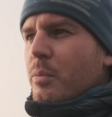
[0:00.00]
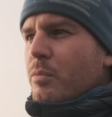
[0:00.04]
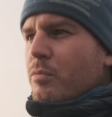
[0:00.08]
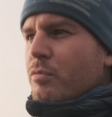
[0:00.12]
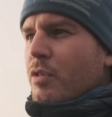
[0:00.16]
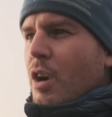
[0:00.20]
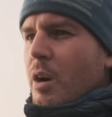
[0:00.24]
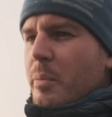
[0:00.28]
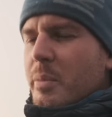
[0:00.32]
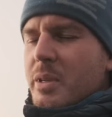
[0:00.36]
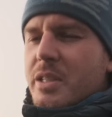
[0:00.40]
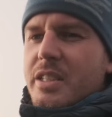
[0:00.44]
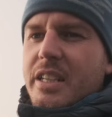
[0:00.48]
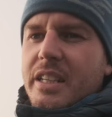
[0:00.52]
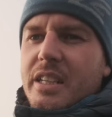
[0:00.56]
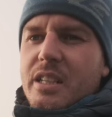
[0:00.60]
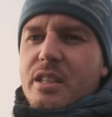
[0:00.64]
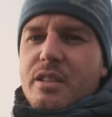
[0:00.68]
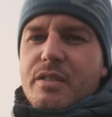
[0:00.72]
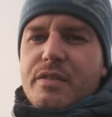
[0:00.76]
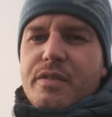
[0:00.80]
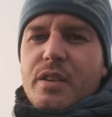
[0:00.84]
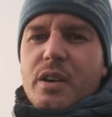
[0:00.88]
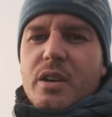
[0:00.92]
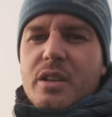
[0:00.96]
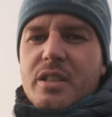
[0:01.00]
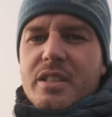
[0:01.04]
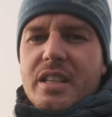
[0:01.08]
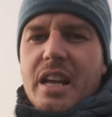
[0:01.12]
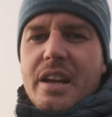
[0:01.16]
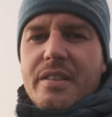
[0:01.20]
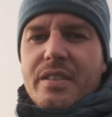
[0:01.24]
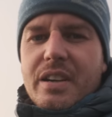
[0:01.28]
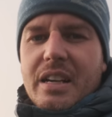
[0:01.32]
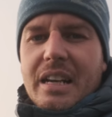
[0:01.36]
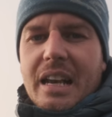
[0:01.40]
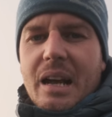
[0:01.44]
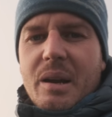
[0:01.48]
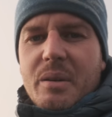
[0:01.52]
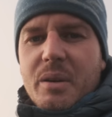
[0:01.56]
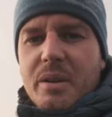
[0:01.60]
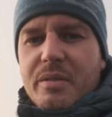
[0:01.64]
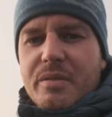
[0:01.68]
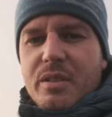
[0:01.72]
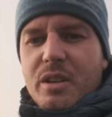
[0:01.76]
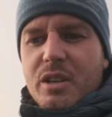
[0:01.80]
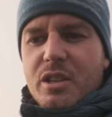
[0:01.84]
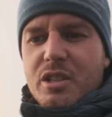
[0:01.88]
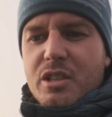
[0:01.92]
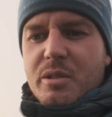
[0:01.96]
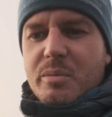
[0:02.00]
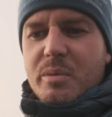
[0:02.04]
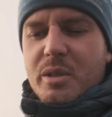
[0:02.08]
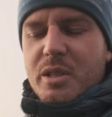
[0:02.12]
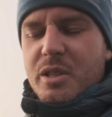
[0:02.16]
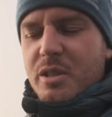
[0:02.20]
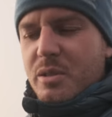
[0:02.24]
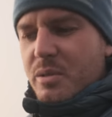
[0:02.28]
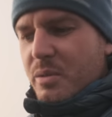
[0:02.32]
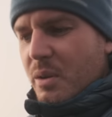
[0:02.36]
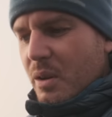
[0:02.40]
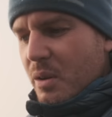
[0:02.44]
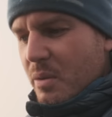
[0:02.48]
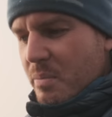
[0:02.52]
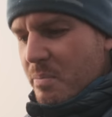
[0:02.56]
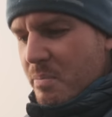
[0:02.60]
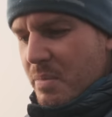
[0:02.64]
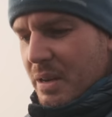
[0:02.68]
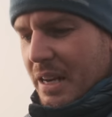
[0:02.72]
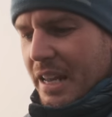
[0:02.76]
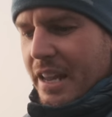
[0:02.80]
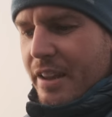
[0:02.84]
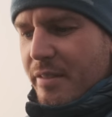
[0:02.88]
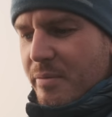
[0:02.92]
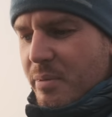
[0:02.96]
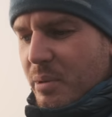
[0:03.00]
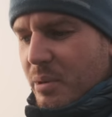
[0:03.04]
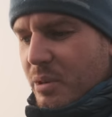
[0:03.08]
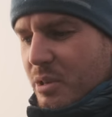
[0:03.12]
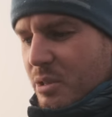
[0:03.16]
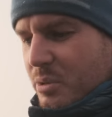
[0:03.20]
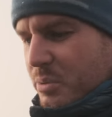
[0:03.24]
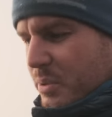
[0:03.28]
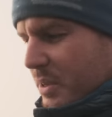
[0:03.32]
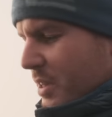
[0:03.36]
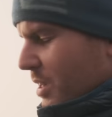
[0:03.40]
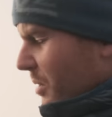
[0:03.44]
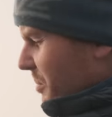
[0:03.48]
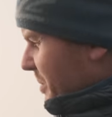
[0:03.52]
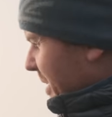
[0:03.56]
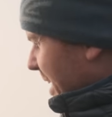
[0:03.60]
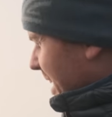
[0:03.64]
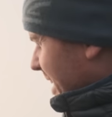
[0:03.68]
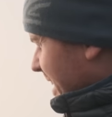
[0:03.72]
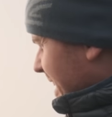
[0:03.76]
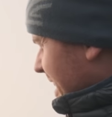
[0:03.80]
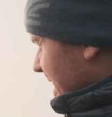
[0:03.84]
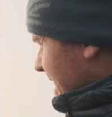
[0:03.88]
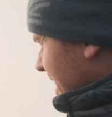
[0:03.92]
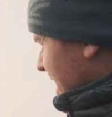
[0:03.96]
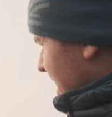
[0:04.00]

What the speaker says: Roman's seen his first ever cloud inversion, which is unbelievable, because we've come down here,